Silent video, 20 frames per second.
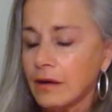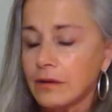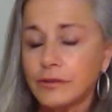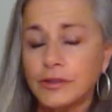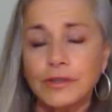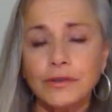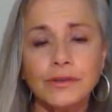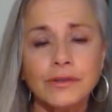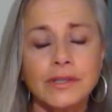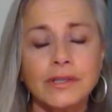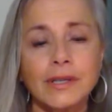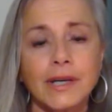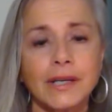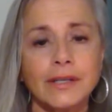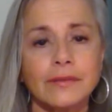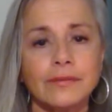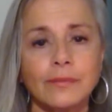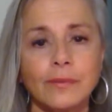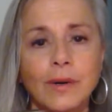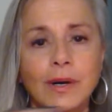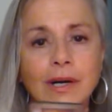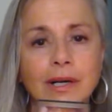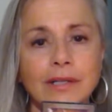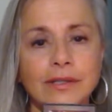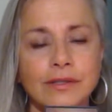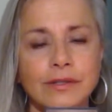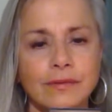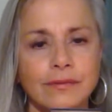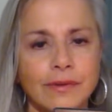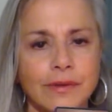You're in the Knight of
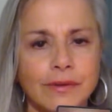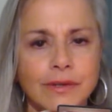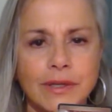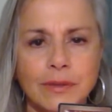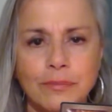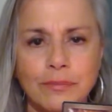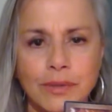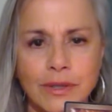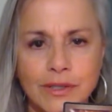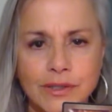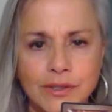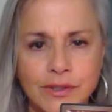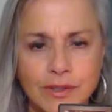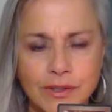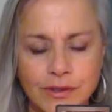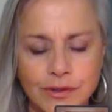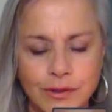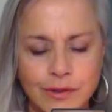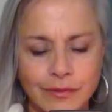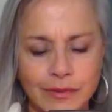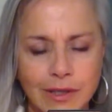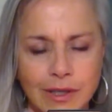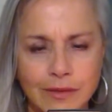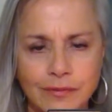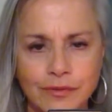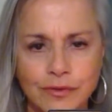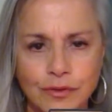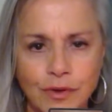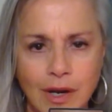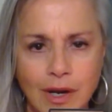Wands. You're very ambitious. You have a lot
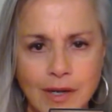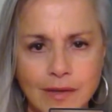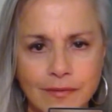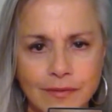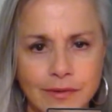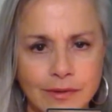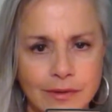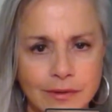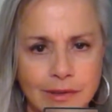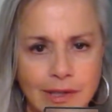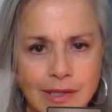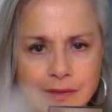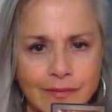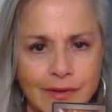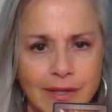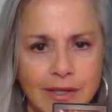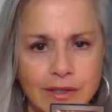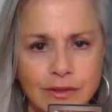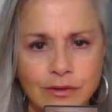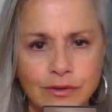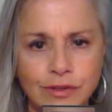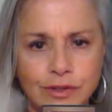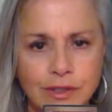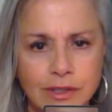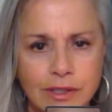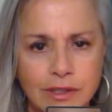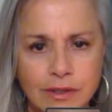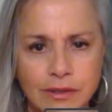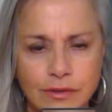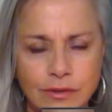of drive here, a lot of
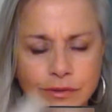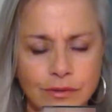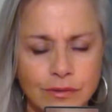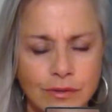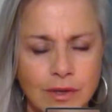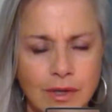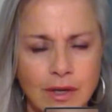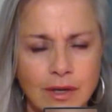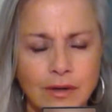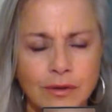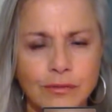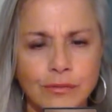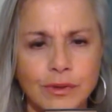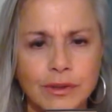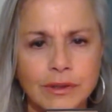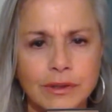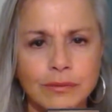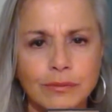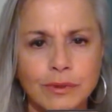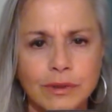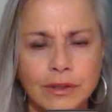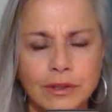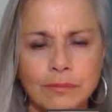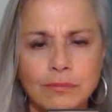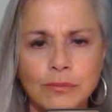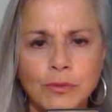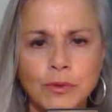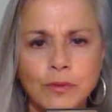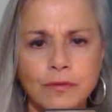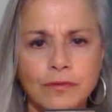energy to really, really
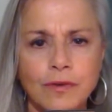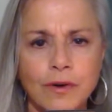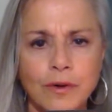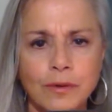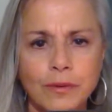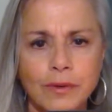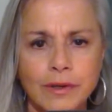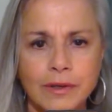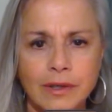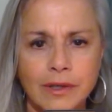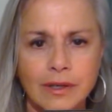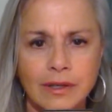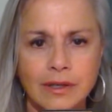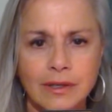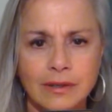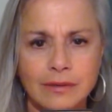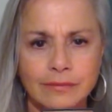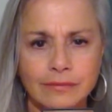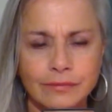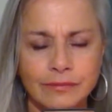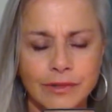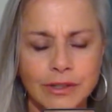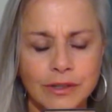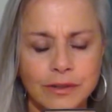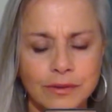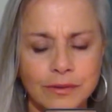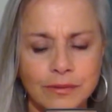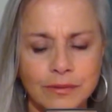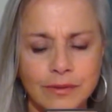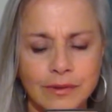move forward. Um, you
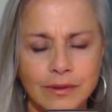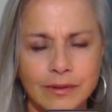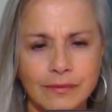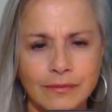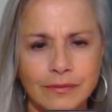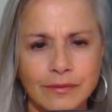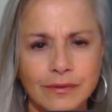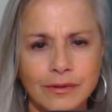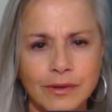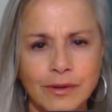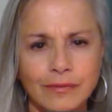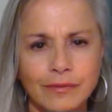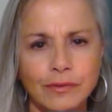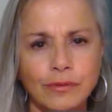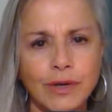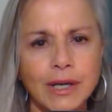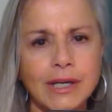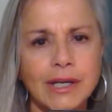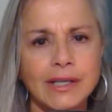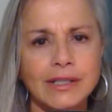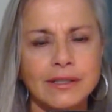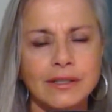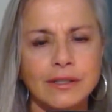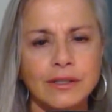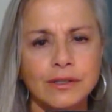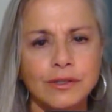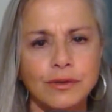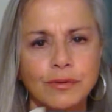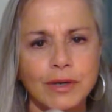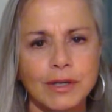know, you have great
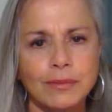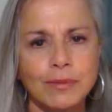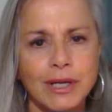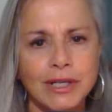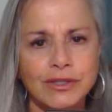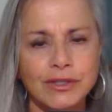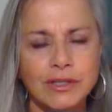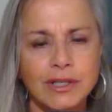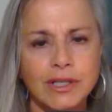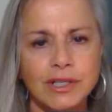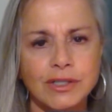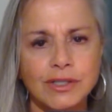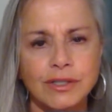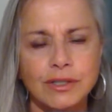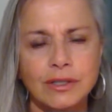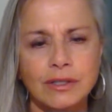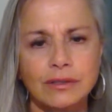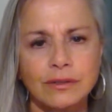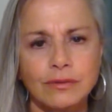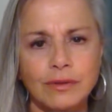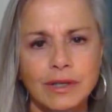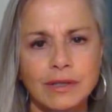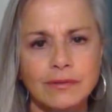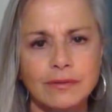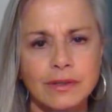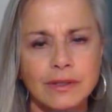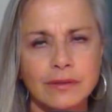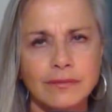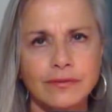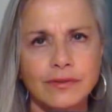ideas, great imagination, great
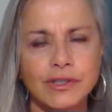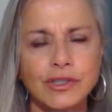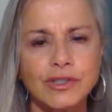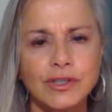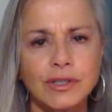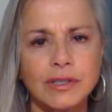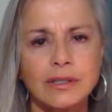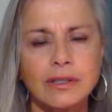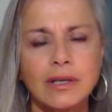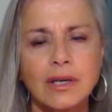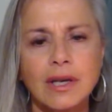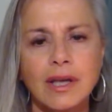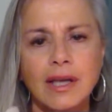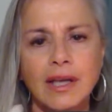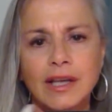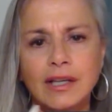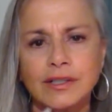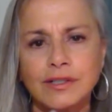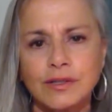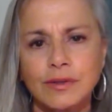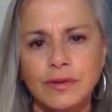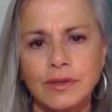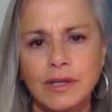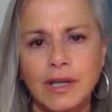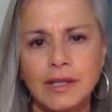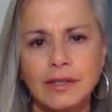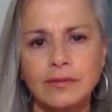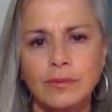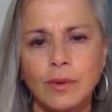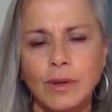vision and so the
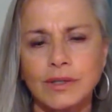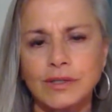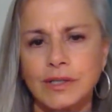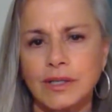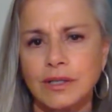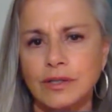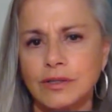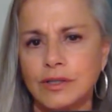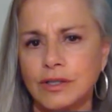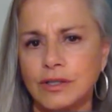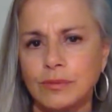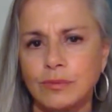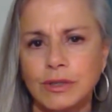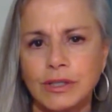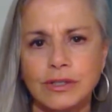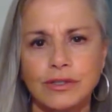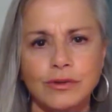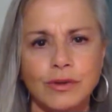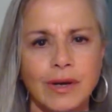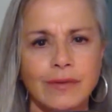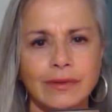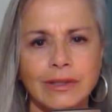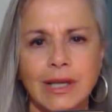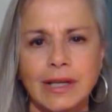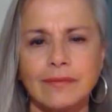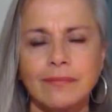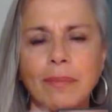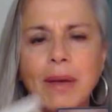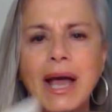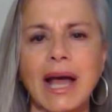Knight of Wands energy to me is you have a lot
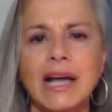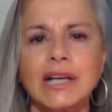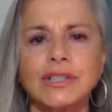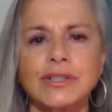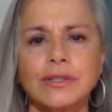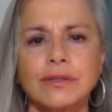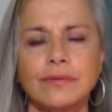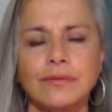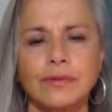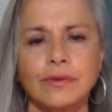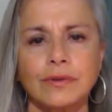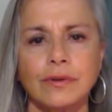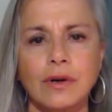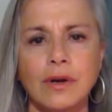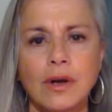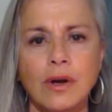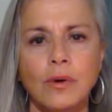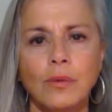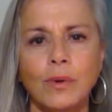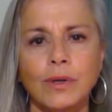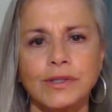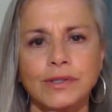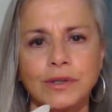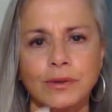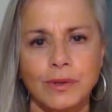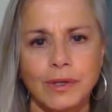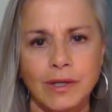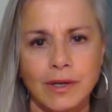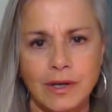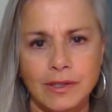of passion for what's
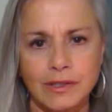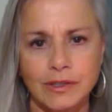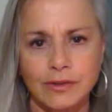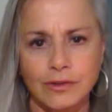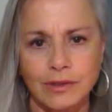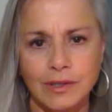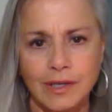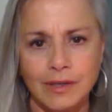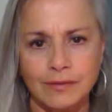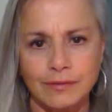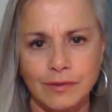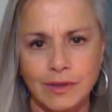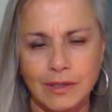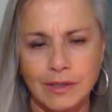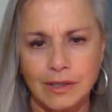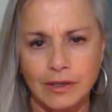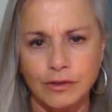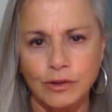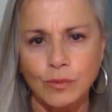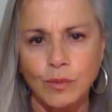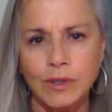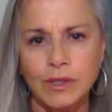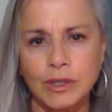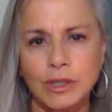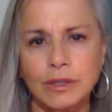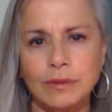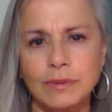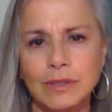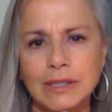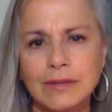going on in your life right now. You want
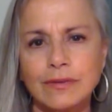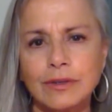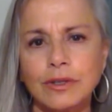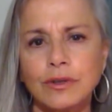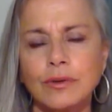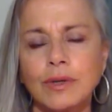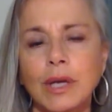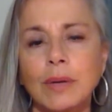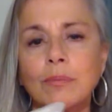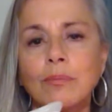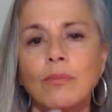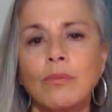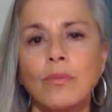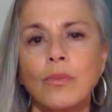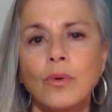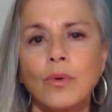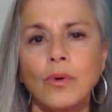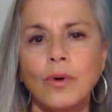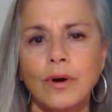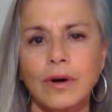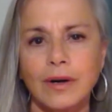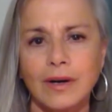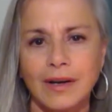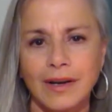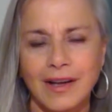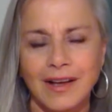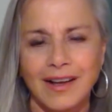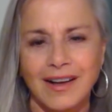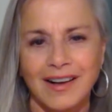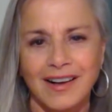to even create more,
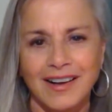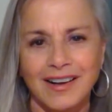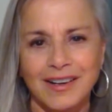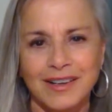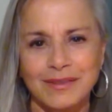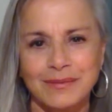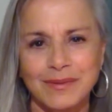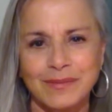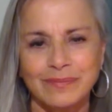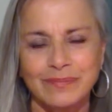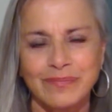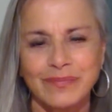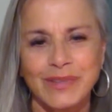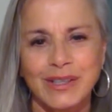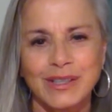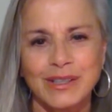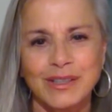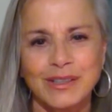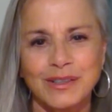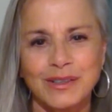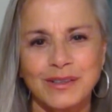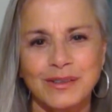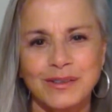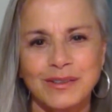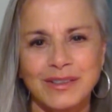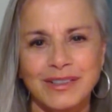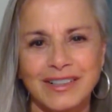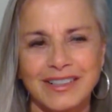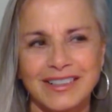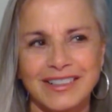um, you know,
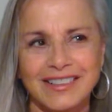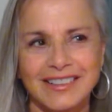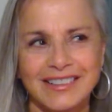uh,